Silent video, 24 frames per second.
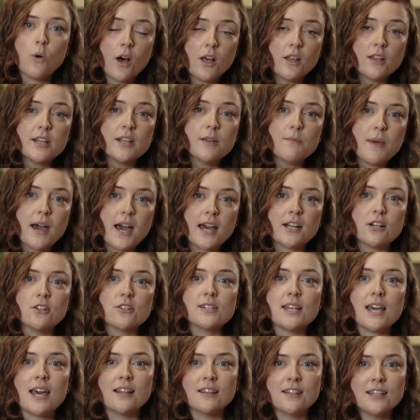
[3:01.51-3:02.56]
Quality
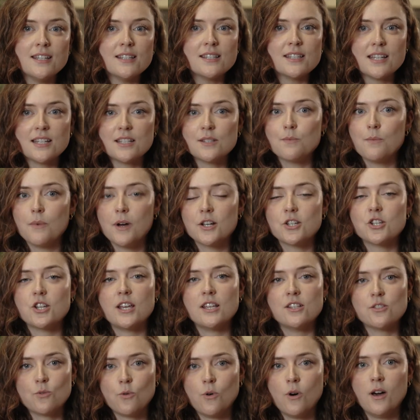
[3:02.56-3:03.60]
matters at least as much
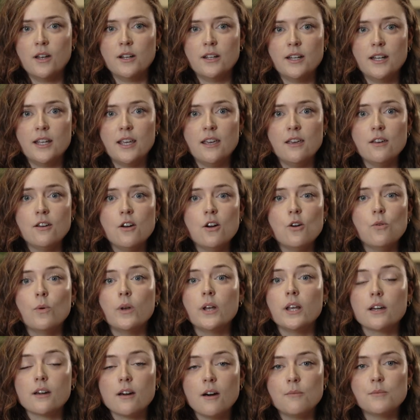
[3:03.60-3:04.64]
as quantity when
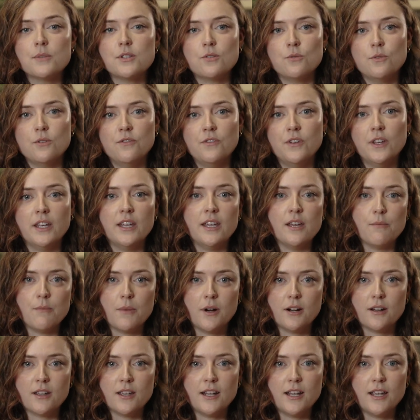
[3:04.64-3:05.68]
it comes to affiliate
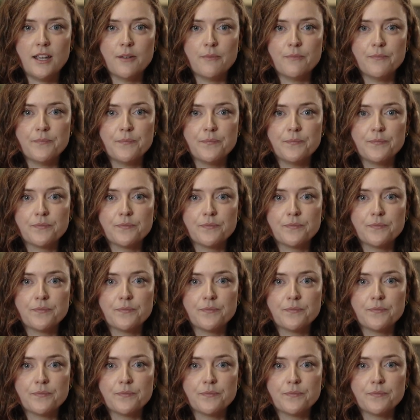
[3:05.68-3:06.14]
marketing.